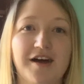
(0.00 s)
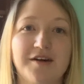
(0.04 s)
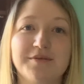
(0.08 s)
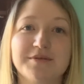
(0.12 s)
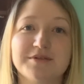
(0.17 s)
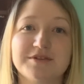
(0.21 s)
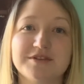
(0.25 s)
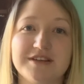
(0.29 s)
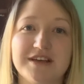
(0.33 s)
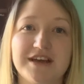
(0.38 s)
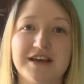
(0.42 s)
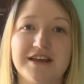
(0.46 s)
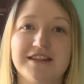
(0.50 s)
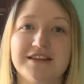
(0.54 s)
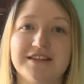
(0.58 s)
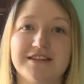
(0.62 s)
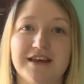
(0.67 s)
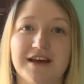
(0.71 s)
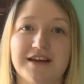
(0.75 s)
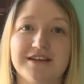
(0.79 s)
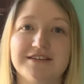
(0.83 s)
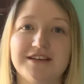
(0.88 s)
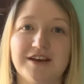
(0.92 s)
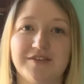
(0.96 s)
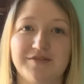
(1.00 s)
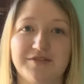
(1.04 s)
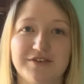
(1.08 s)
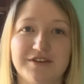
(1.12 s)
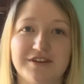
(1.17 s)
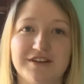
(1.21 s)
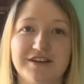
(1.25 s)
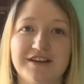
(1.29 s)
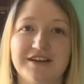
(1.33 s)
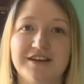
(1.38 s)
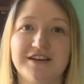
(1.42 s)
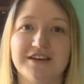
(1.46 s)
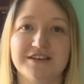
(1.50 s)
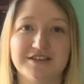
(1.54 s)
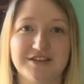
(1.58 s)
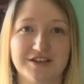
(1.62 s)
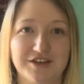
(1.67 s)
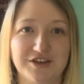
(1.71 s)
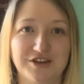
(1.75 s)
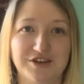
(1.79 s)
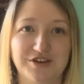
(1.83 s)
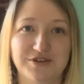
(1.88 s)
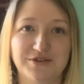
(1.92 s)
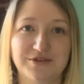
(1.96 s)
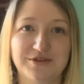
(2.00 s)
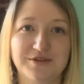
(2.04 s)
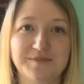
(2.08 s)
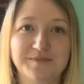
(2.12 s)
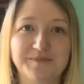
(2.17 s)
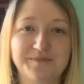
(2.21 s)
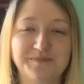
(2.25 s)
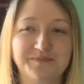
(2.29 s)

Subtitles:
I will say that that definitely continued.